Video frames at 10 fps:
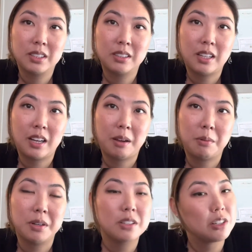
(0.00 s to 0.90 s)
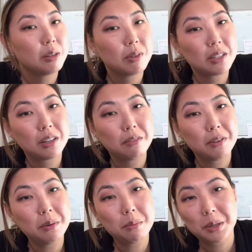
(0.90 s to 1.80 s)
I originally wasn't gonna
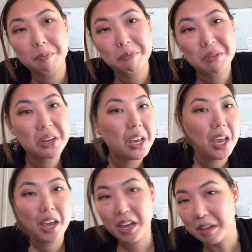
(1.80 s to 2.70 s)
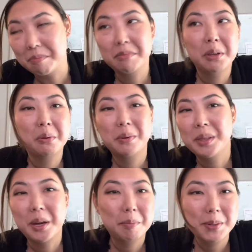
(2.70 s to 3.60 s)
film, but hey, when the
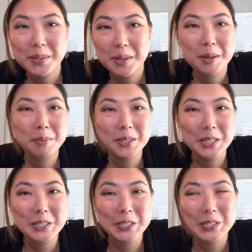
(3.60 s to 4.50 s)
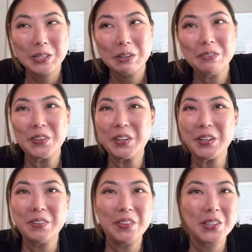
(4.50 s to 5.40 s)
opportunity presents itself,
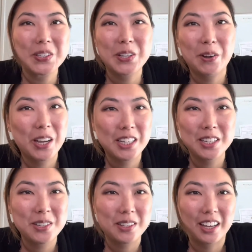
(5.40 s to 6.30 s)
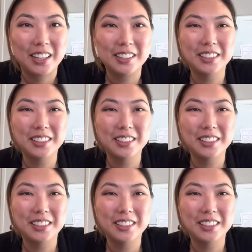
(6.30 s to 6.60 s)
let's go ahead and do that.